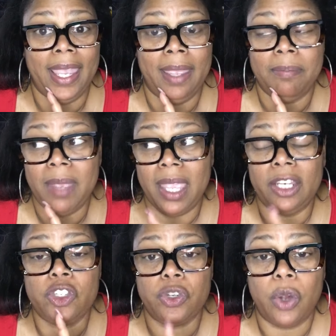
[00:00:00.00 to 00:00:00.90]
and
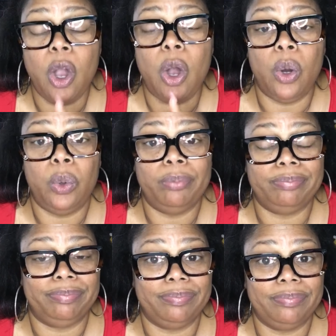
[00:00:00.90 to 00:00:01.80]
manage your
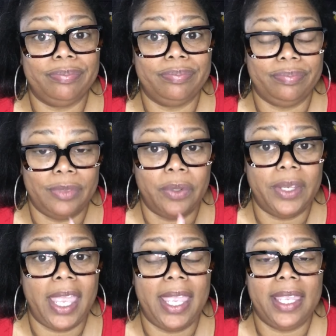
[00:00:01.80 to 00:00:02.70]
home,
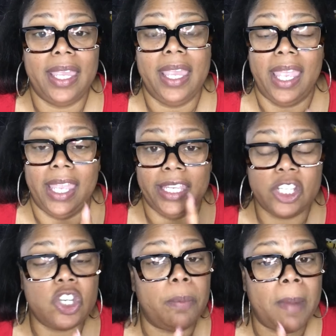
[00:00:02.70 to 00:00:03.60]
okay, and
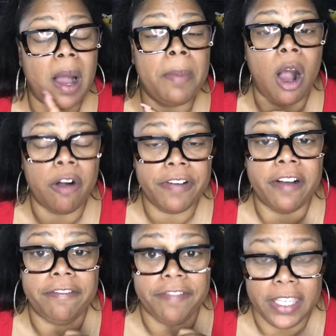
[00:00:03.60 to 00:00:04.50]
get your mama off
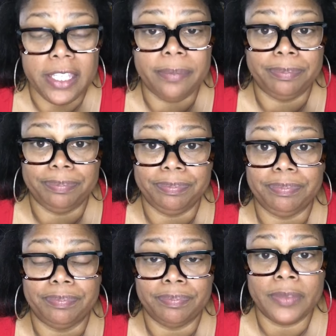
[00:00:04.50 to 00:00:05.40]
her feet.
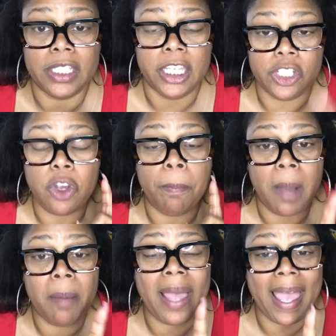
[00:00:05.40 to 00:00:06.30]
Get your
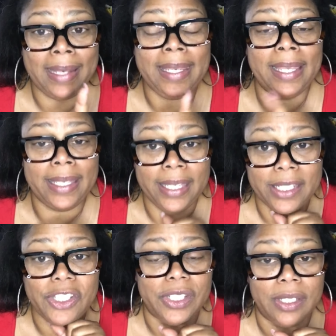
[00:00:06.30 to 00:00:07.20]
mama out that
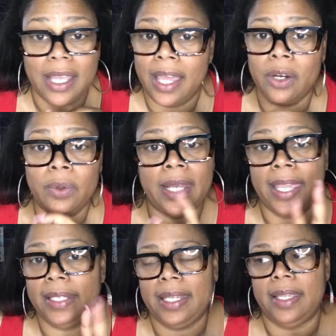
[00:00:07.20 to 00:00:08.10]
kitchen. I don't
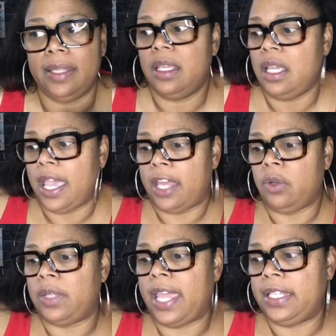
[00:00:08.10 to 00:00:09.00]
like that. I
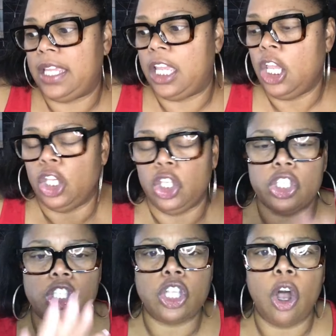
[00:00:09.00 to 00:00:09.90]
don't like that. You're
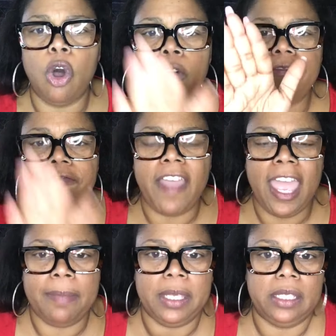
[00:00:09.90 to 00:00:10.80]
so
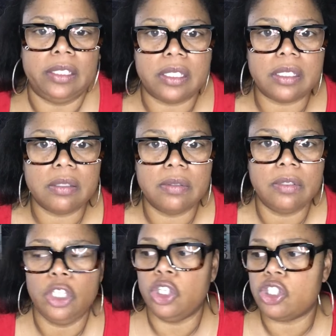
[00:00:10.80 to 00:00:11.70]
fabulous.
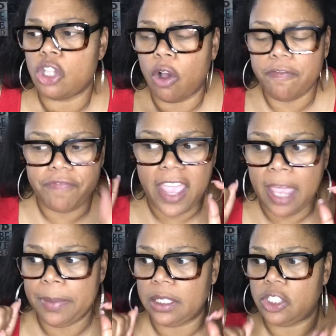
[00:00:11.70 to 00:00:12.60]
You're so
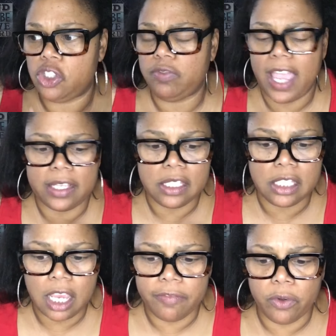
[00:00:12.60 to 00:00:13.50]
fabulous. You got
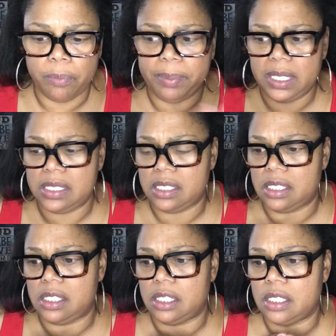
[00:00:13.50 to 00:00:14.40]
several
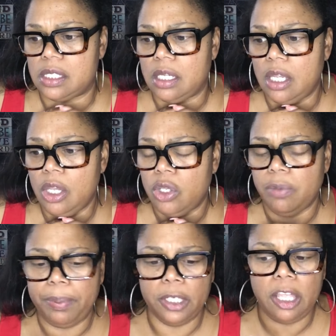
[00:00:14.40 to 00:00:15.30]
businesses. You
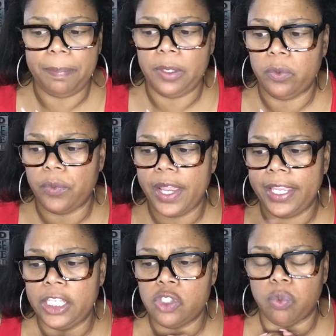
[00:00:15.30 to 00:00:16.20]
pull up in a
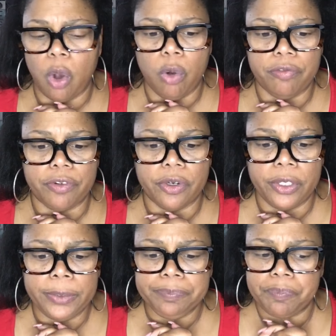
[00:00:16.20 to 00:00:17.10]
Range Rover.
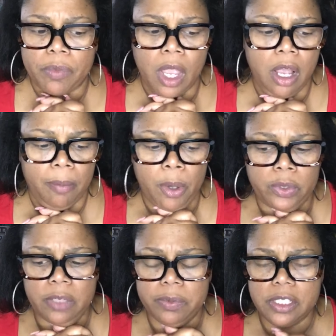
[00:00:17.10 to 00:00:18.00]
Uh,
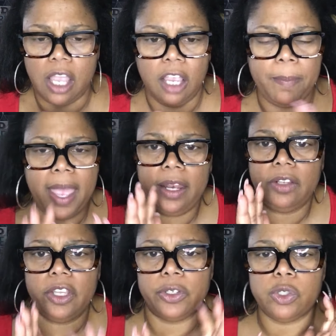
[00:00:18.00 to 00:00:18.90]
Monique was talking
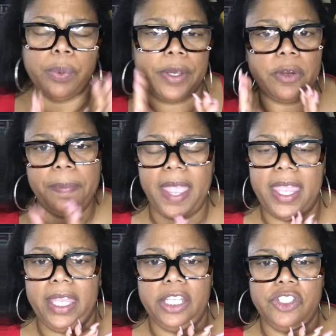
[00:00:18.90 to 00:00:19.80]
about their Twitter
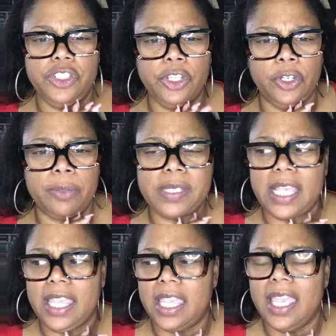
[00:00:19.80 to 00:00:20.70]
page. You know what I'm
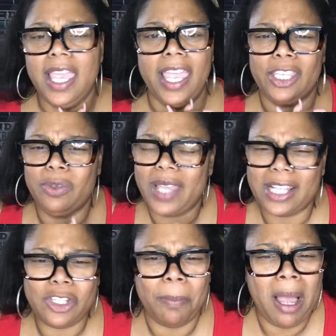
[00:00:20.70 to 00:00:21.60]
saying? And you
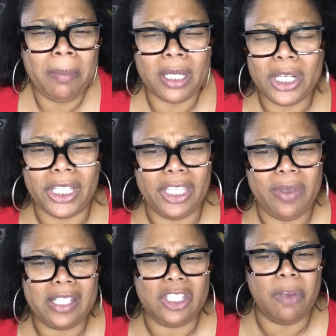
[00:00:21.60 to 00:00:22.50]
got your mama cooking. You
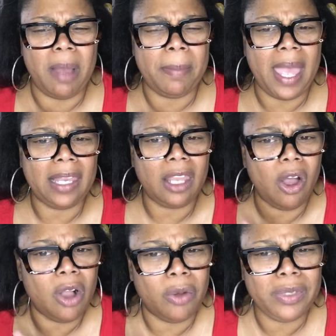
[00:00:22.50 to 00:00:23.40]
asking your mama how
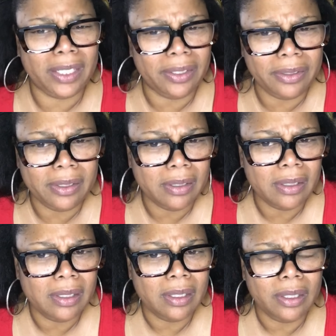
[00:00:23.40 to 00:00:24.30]
long on dinner?
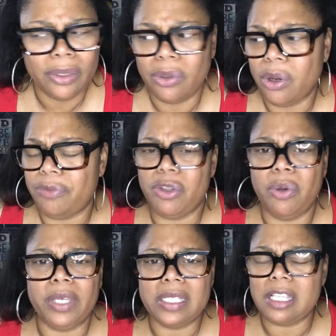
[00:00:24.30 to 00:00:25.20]
Girl, if you
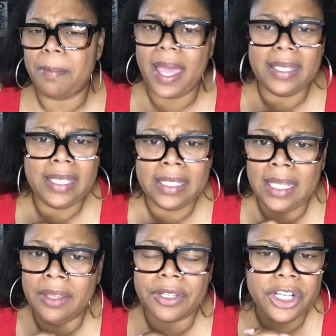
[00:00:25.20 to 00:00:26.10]
don't get somebody in
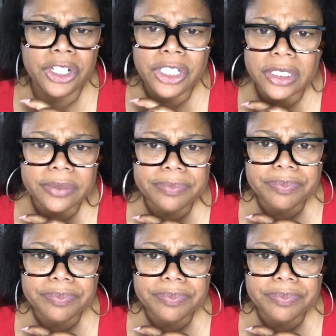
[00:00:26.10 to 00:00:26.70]
there to cook